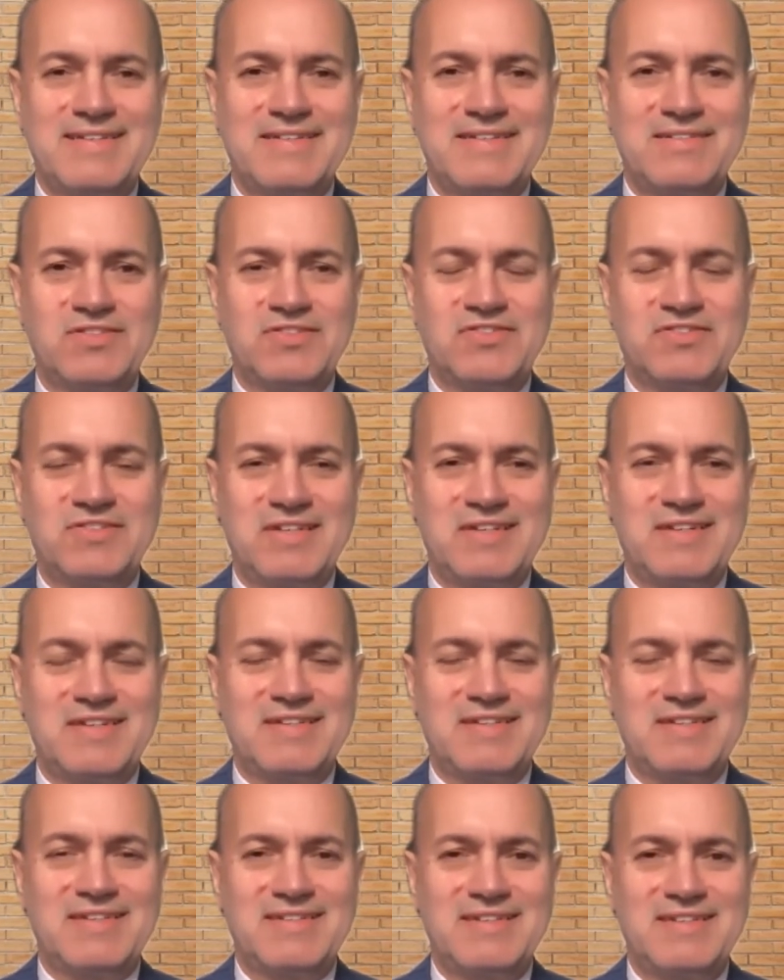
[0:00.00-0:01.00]
just
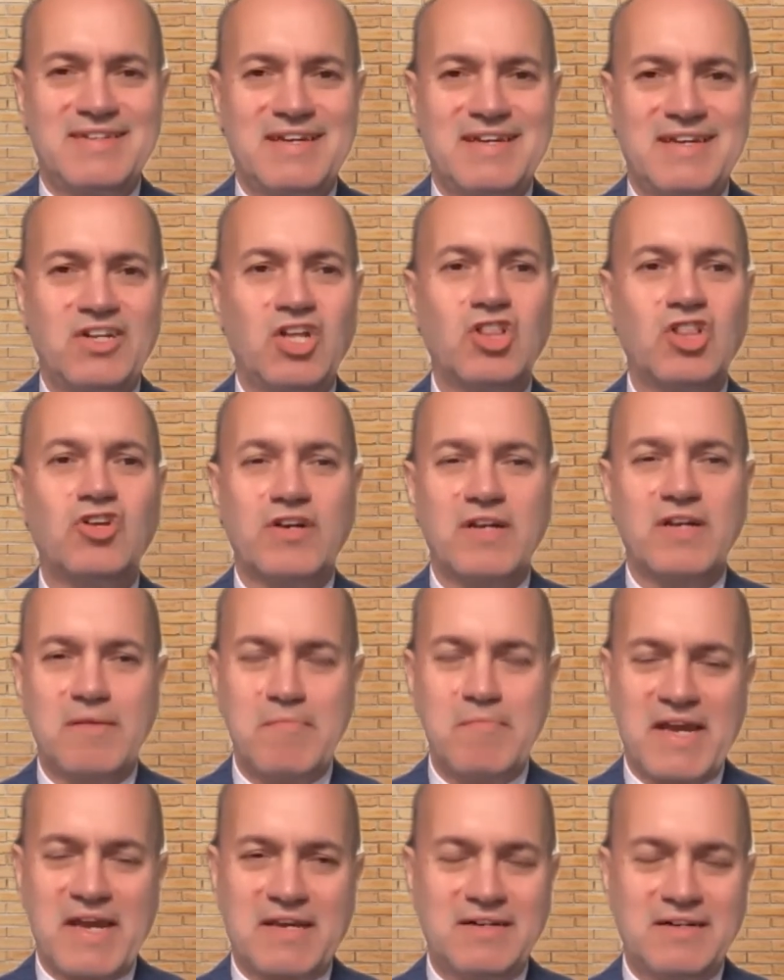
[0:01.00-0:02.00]
an alerting
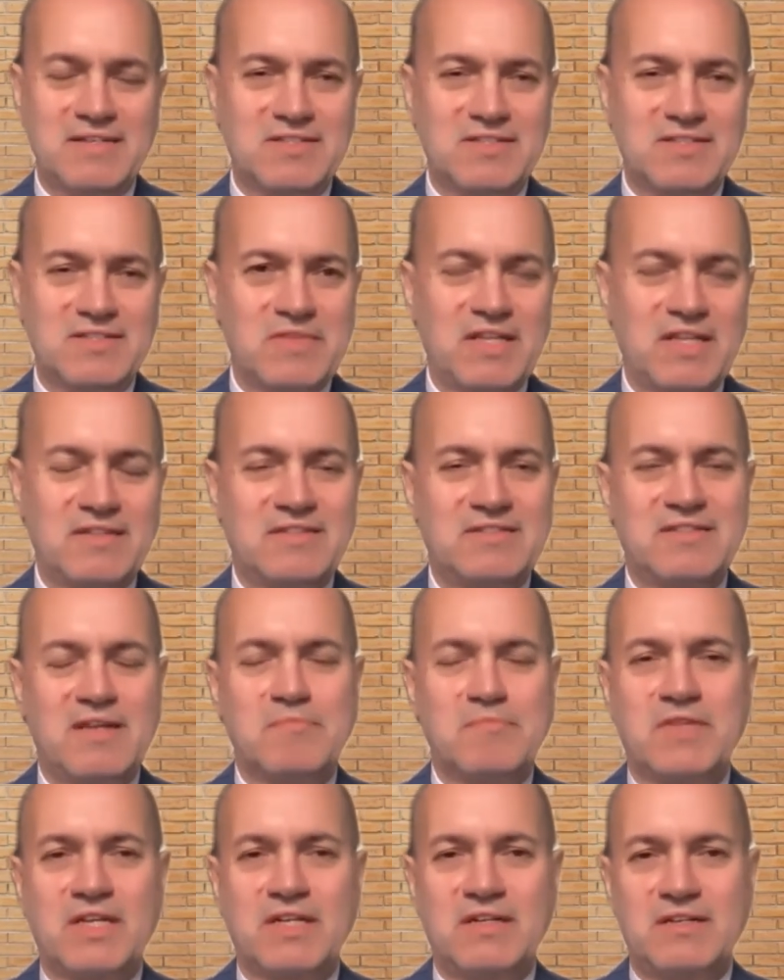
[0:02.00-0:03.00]
mechanism that
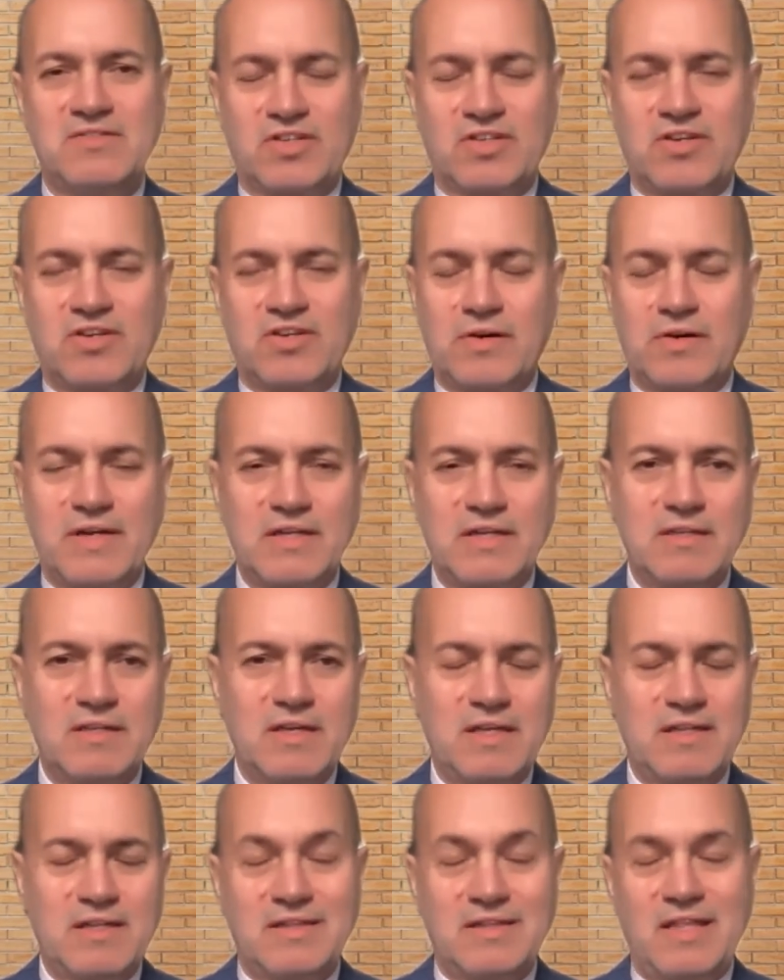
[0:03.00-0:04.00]
something is occurring.
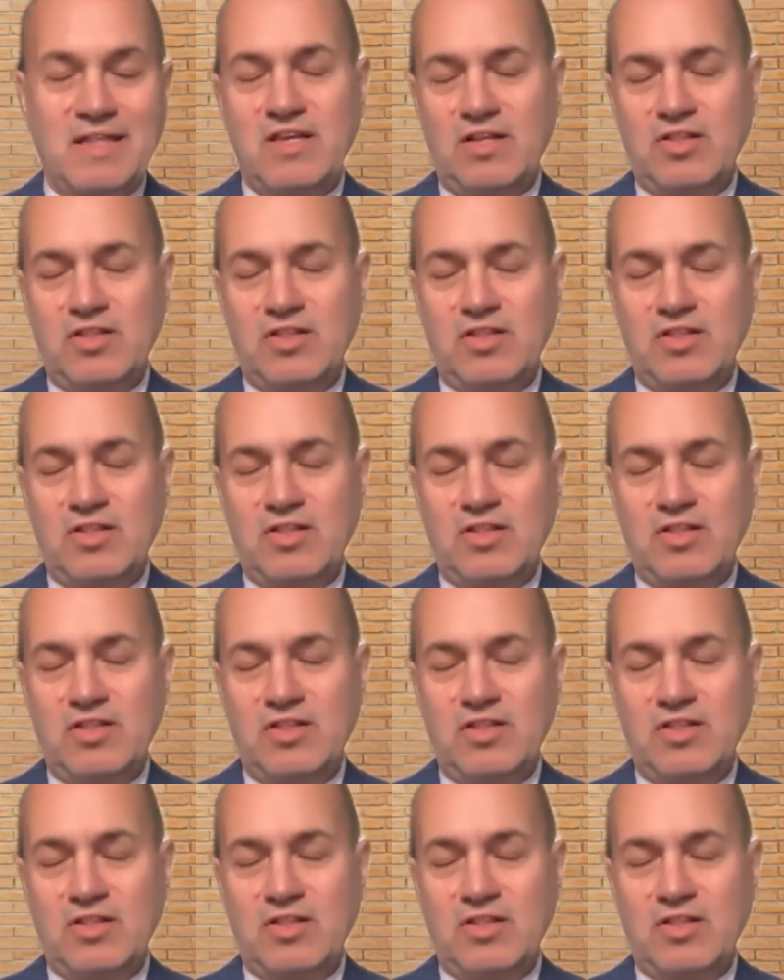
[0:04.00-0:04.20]
And the